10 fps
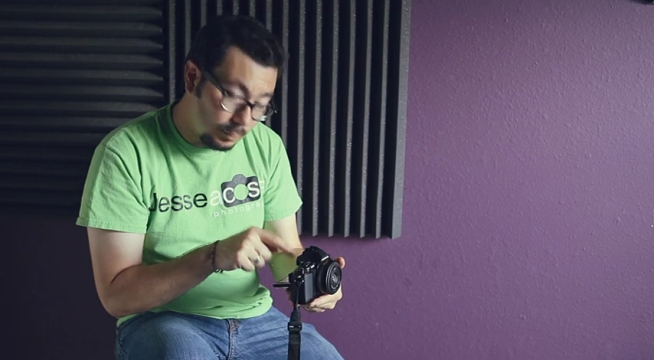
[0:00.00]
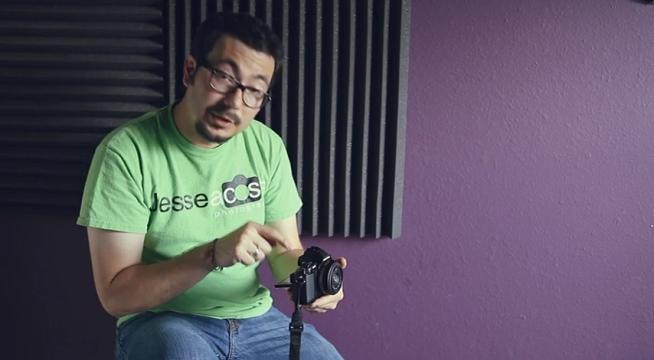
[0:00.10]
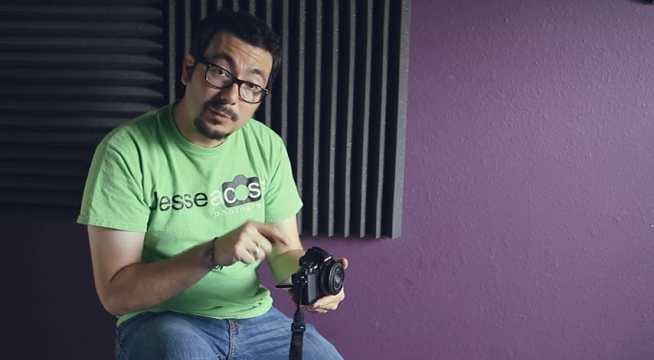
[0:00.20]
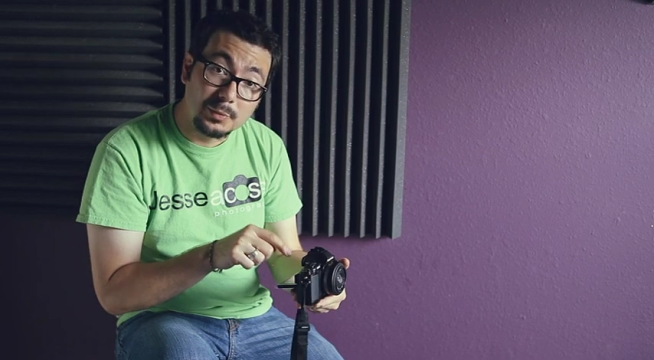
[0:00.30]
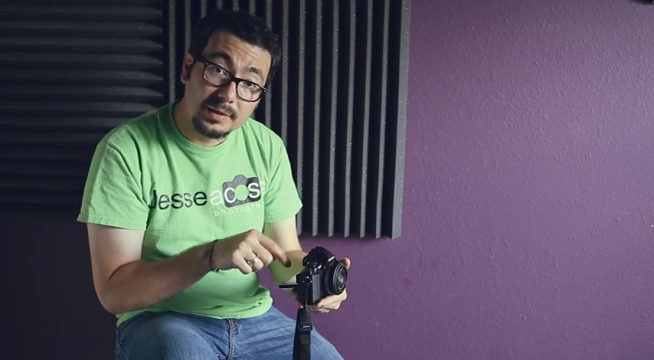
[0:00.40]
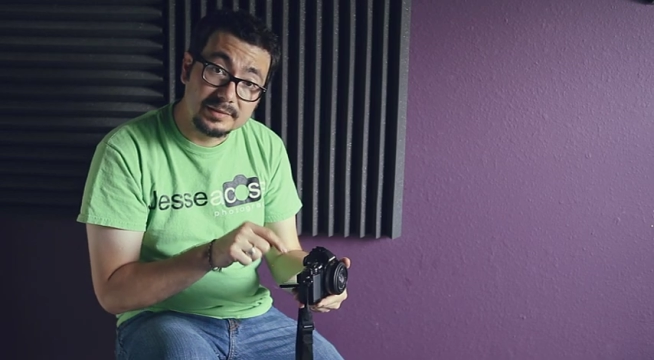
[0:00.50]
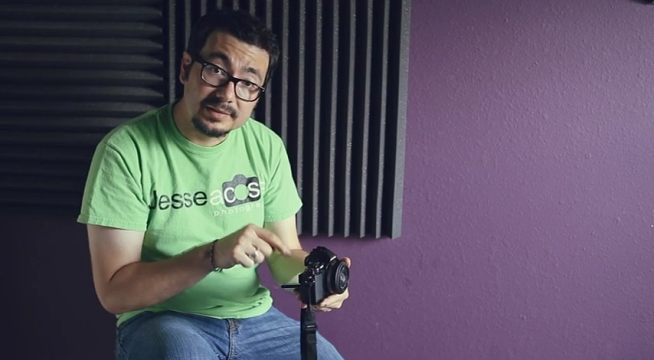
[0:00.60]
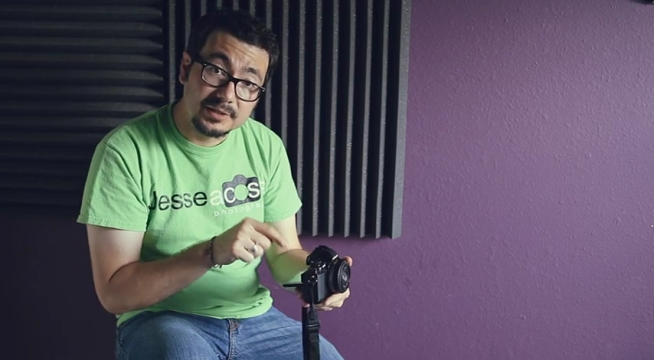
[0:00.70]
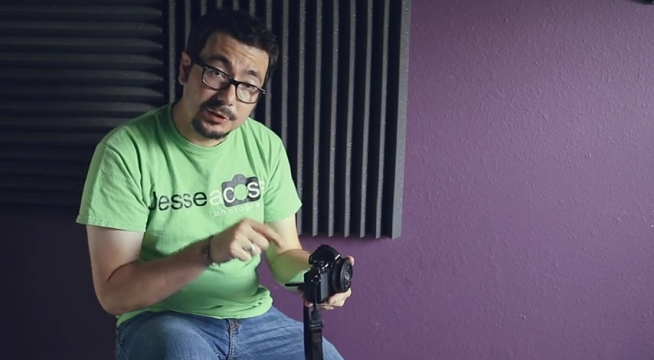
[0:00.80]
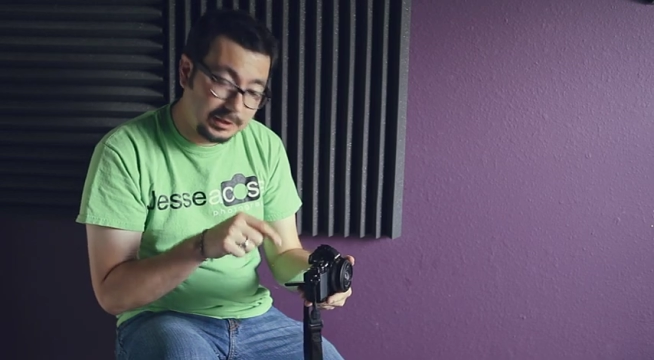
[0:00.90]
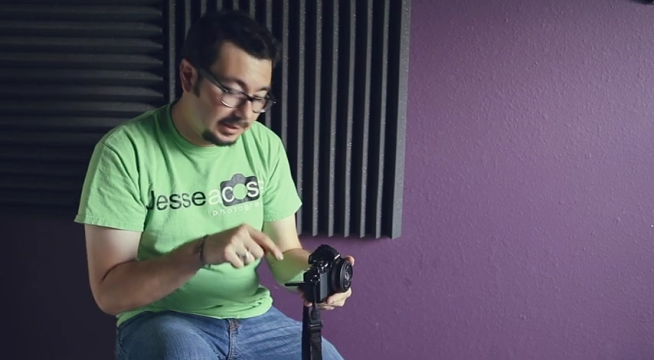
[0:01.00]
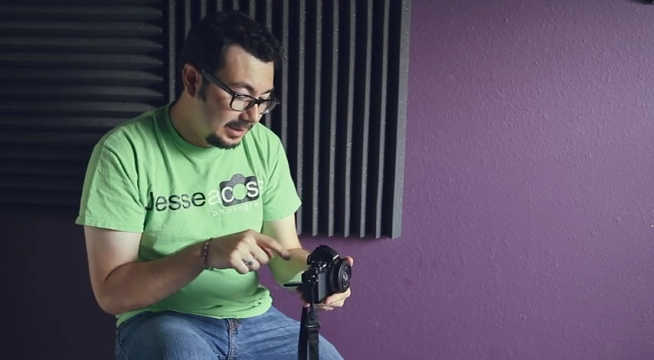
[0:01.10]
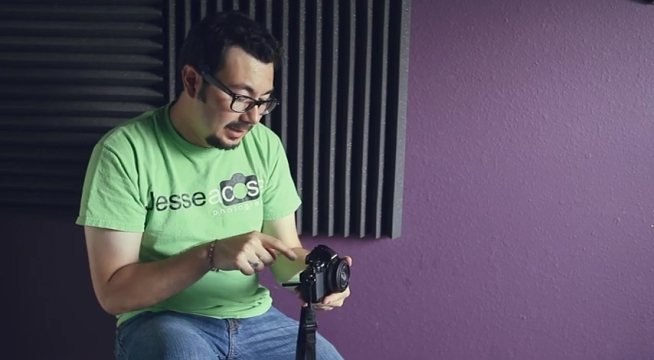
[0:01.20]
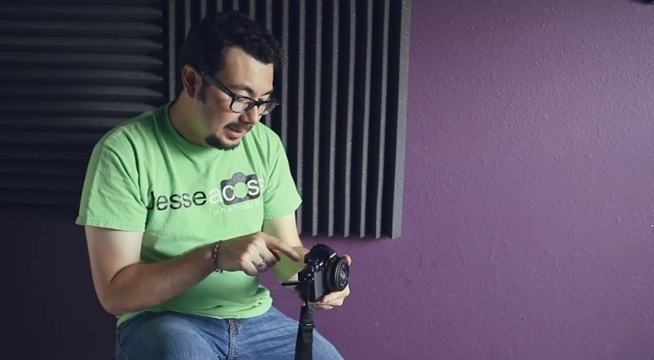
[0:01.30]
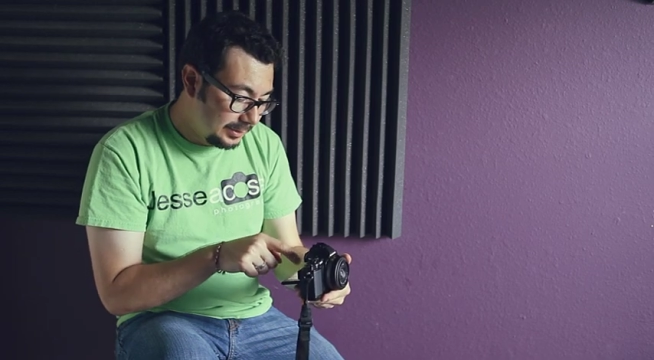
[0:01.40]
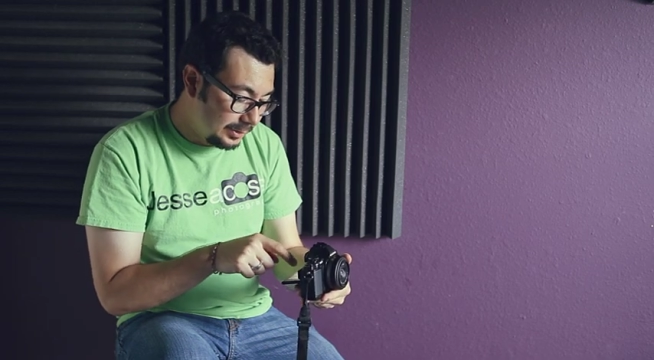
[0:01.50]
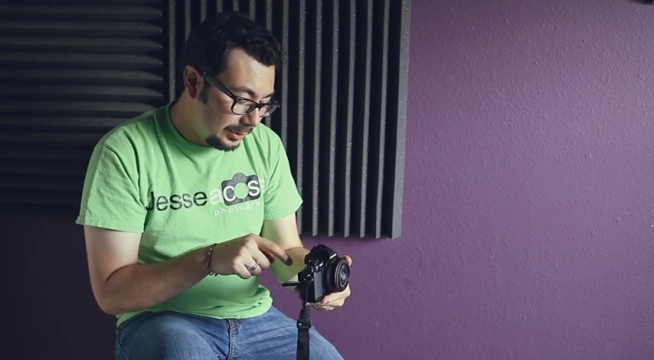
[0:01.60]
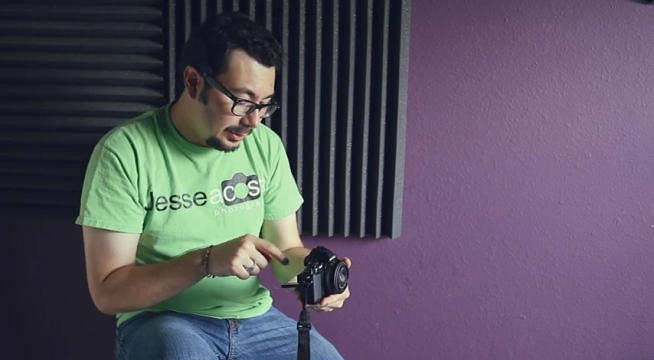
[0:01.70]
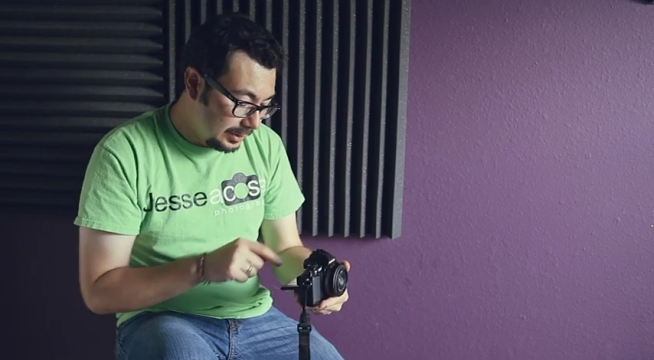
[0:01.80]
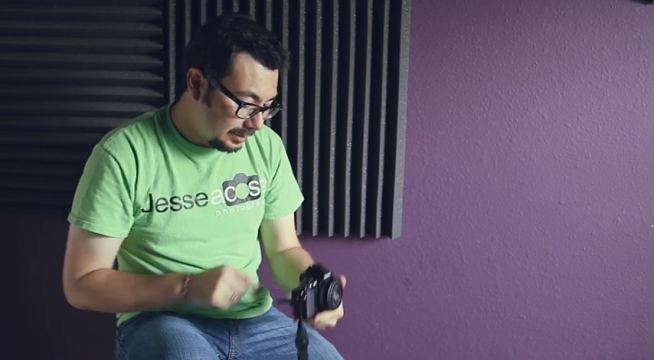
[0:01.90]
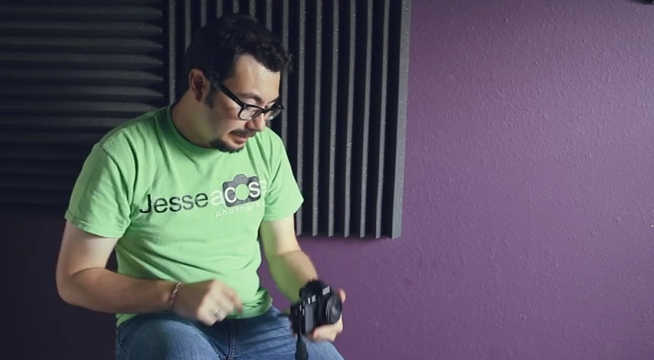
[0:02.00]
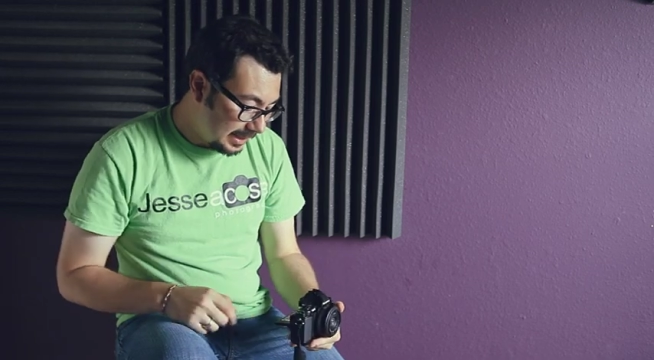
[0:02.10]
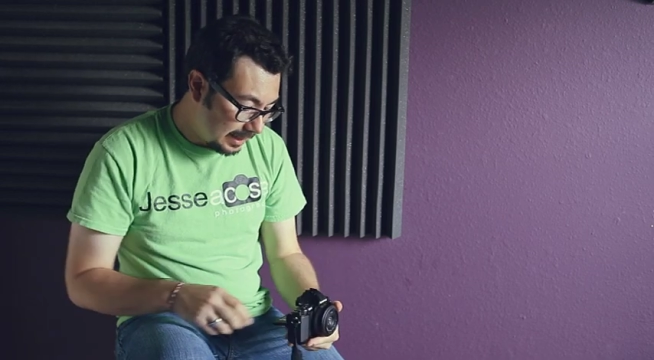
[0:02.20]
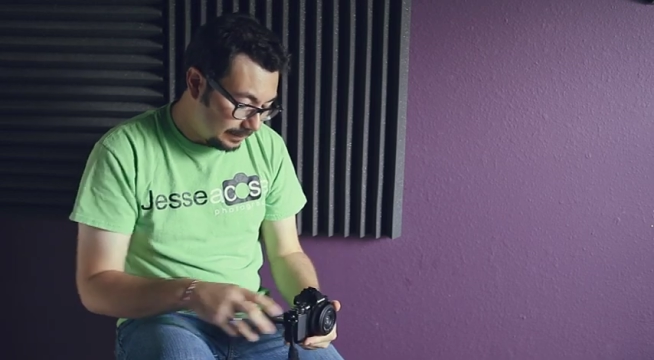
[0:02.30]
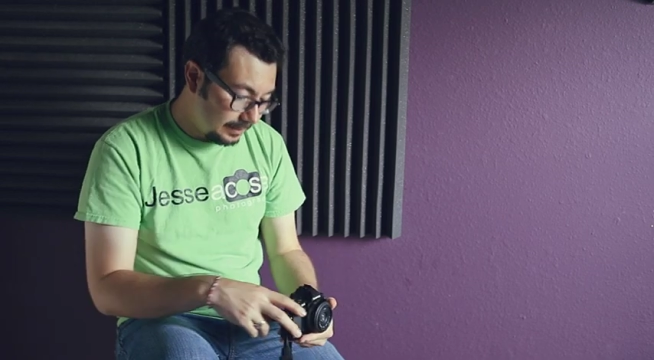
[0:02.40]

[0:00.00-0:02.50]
when you press the screen. So you can be